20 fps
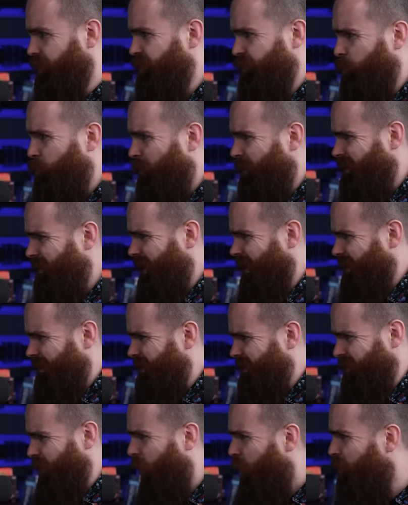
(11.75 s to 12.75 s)
Someone's like
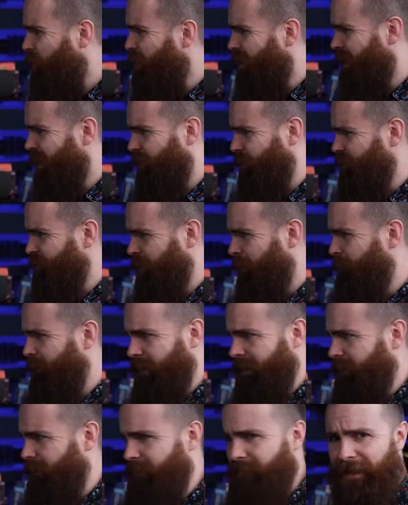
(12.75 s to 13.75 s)
dog clinic or
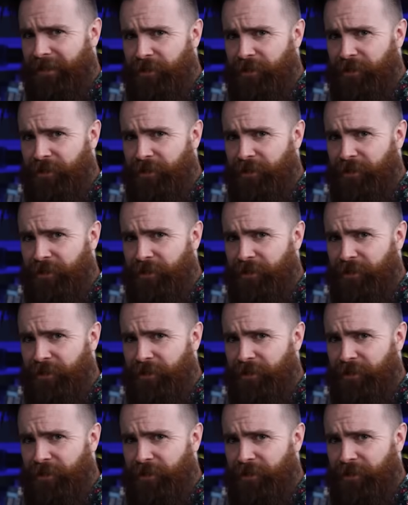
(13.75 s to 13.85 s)
something.